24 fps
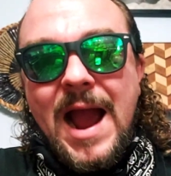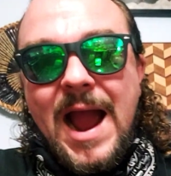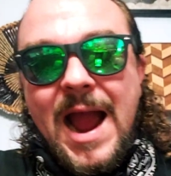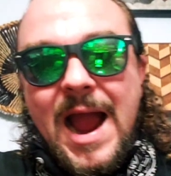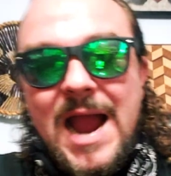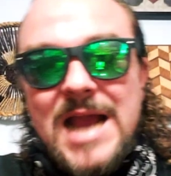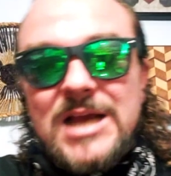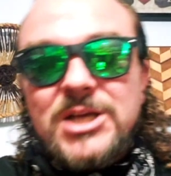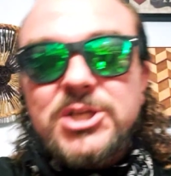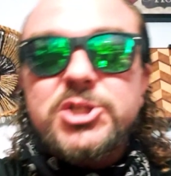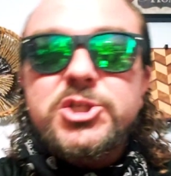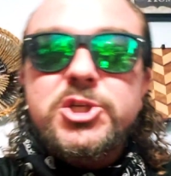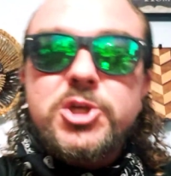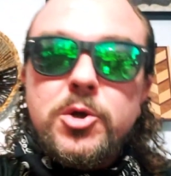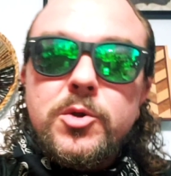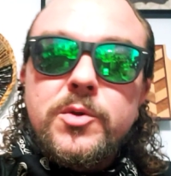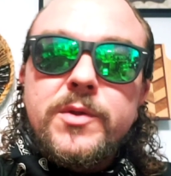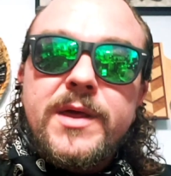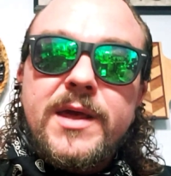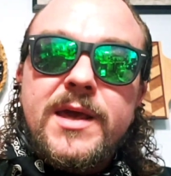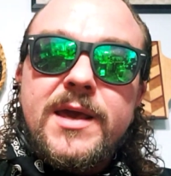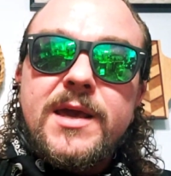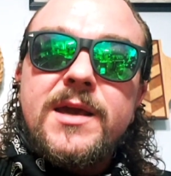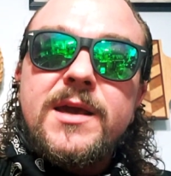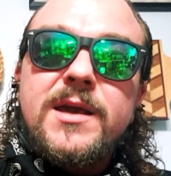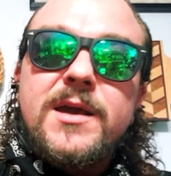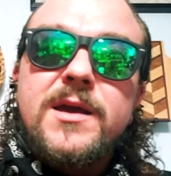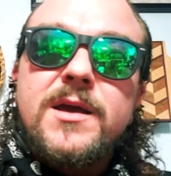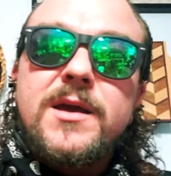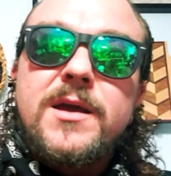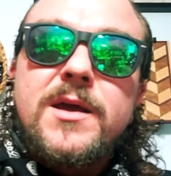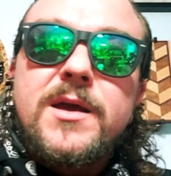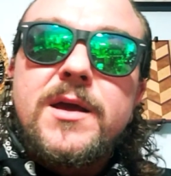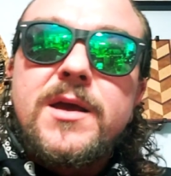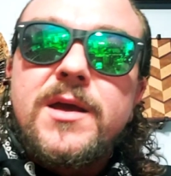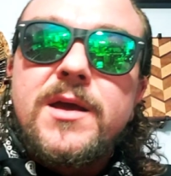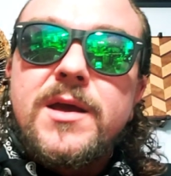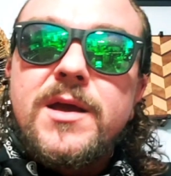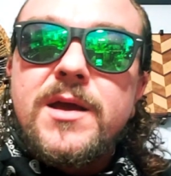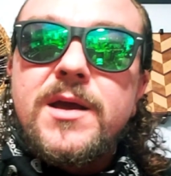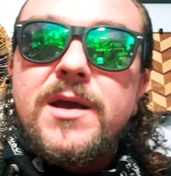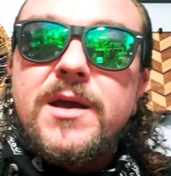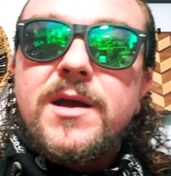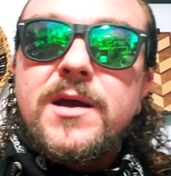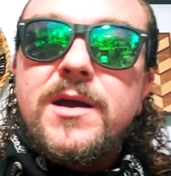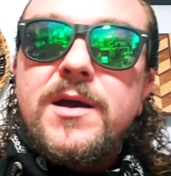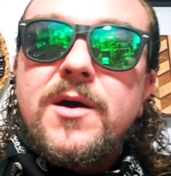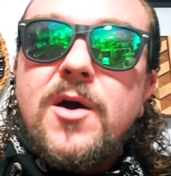actually
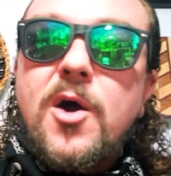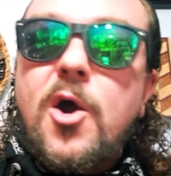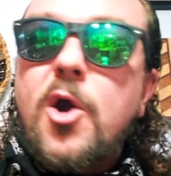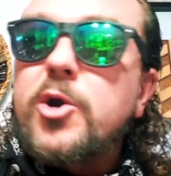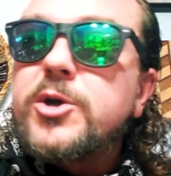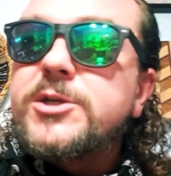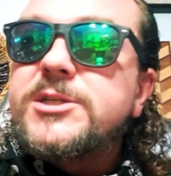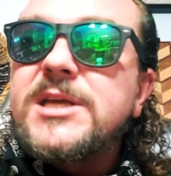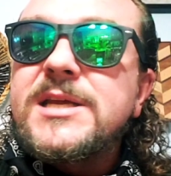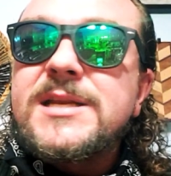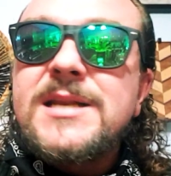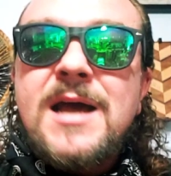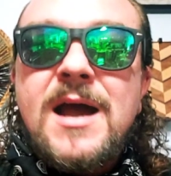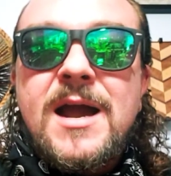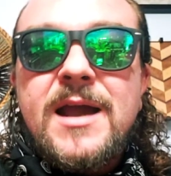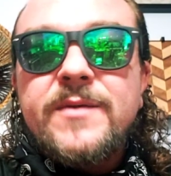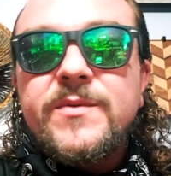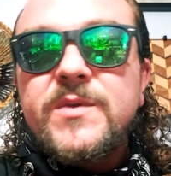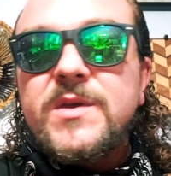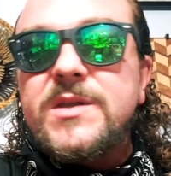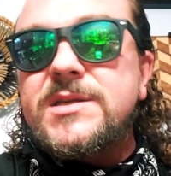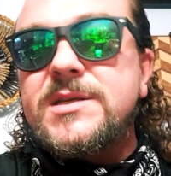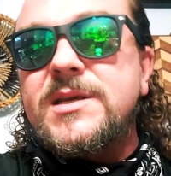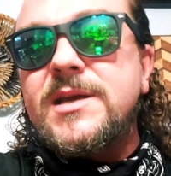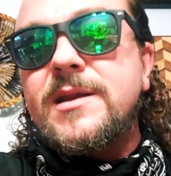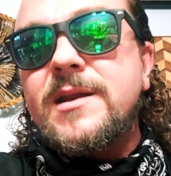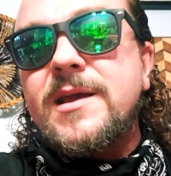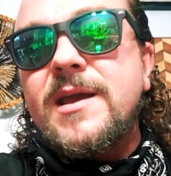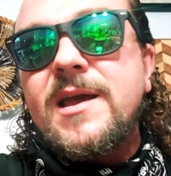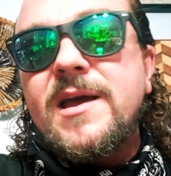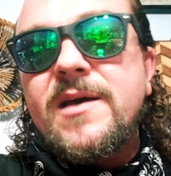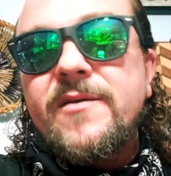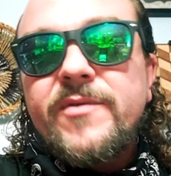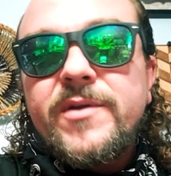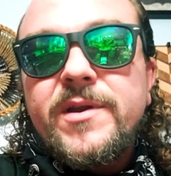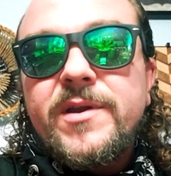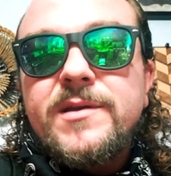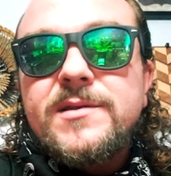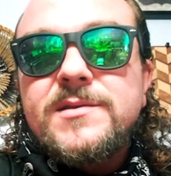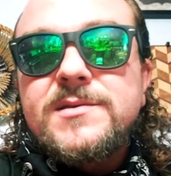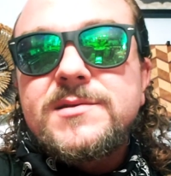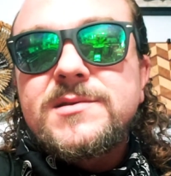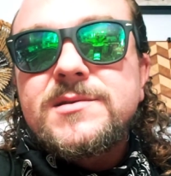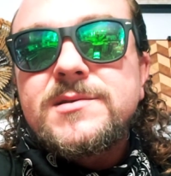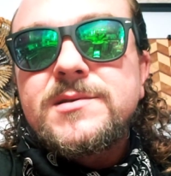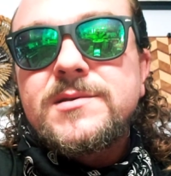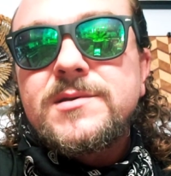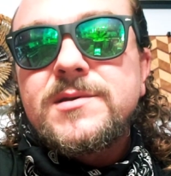are denying the DNA
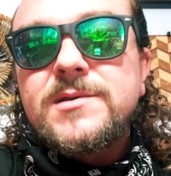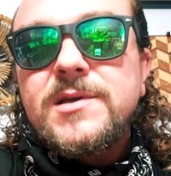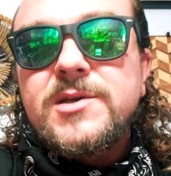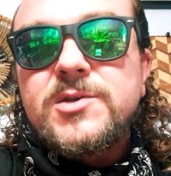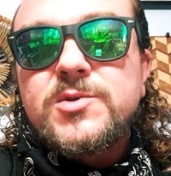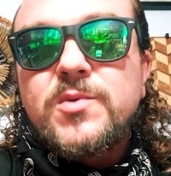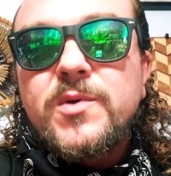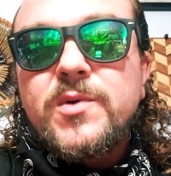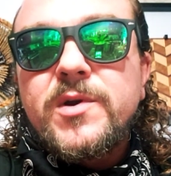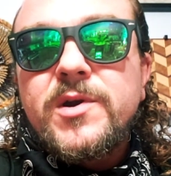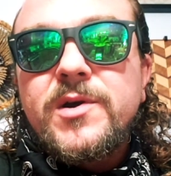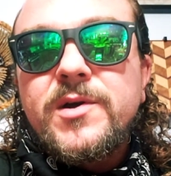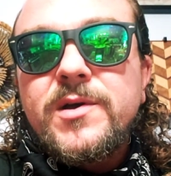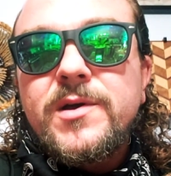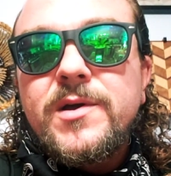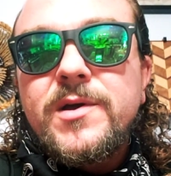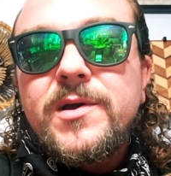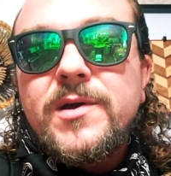evidence is real.